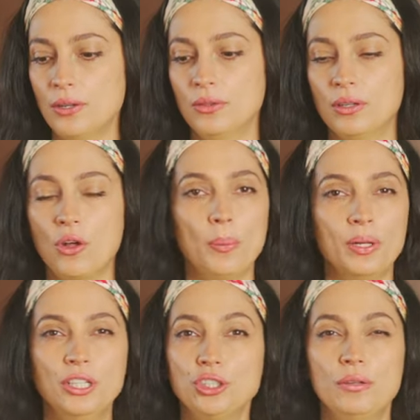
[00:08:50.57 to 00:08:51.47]
And the
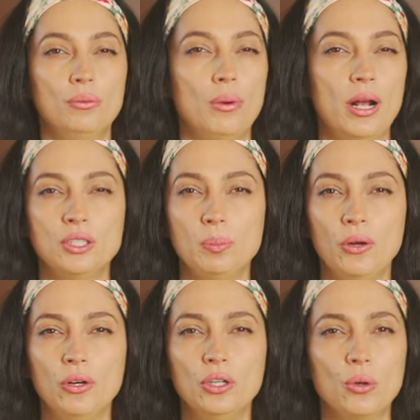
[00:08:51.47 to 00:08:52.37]
combination of
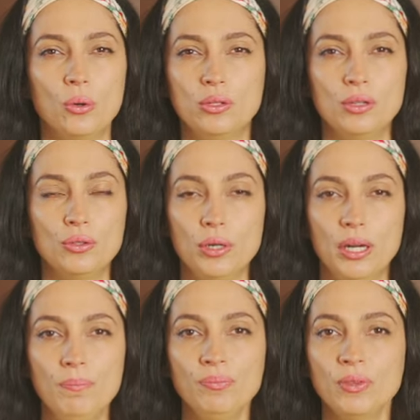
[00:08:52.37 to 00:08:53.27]
raspberry and coconut
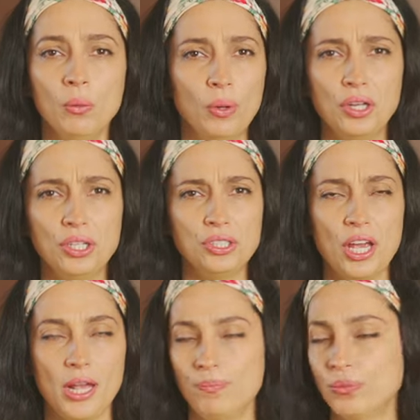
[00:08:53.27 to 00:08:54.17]
cream. What can I
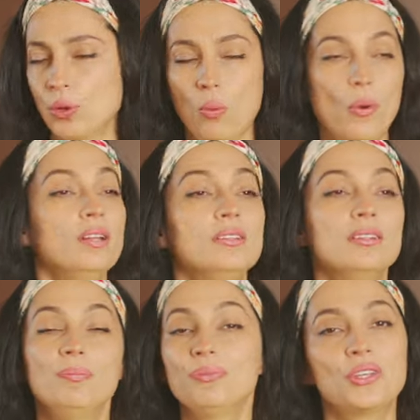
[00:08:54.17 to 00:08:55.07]
say? What
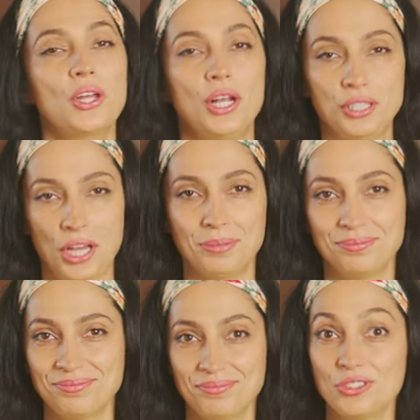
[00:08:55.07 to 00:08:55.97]
can I say?
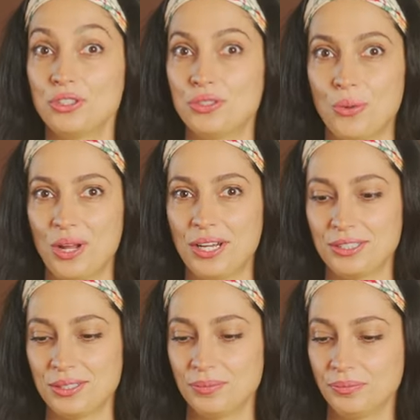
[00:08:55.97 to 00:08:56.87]
It's so nice.